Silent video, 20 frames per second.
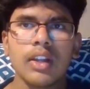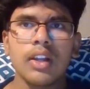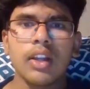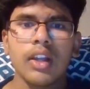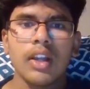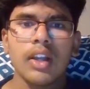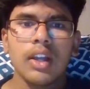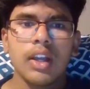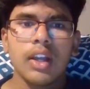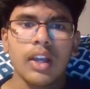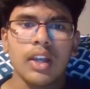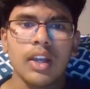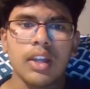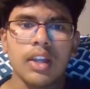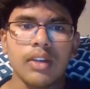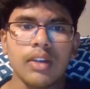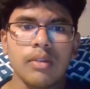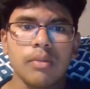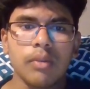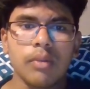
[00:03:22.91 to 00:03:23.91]
and
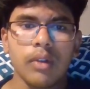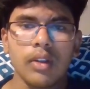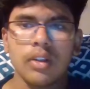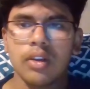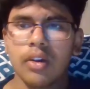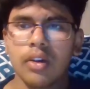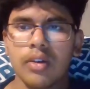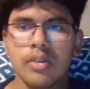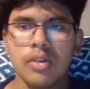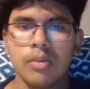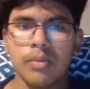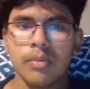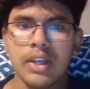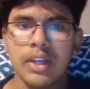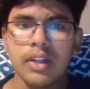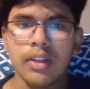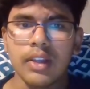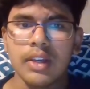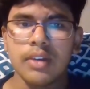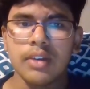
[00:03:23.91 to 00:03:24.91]
we'll go to weekly
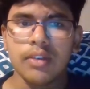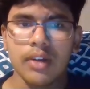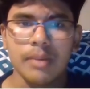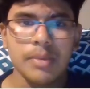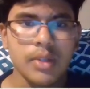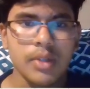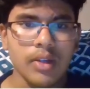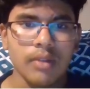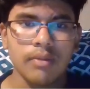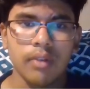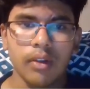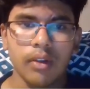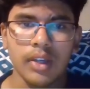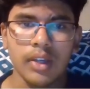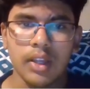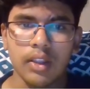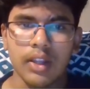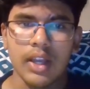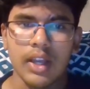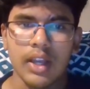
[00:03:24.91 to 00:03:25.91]
trips to Fulton
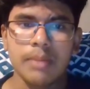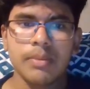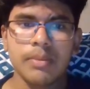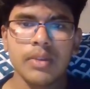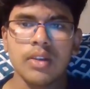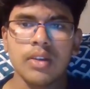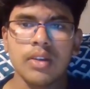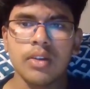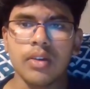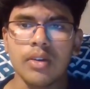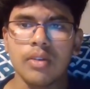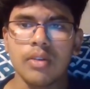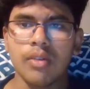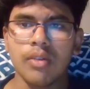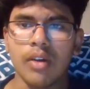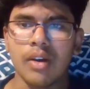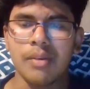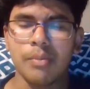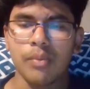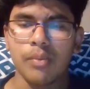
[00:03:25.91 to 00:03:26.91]
Labs to do
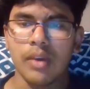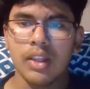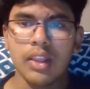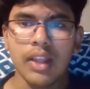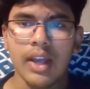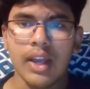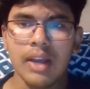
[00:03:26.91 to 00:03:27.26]
wet lab,